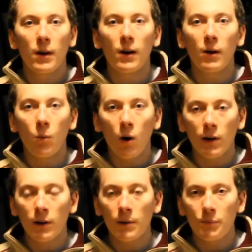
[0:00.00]

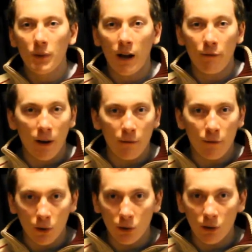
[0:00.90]
water. I find
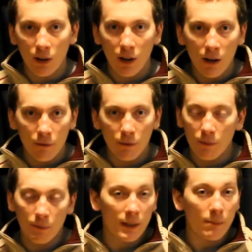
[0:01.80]
filtered enough,
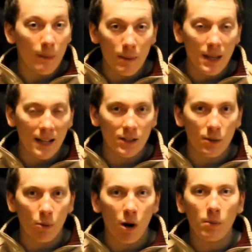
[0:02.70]
but maybe that's
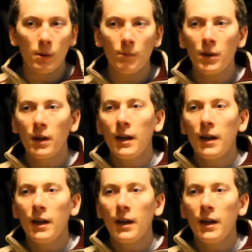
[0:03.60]
the problem.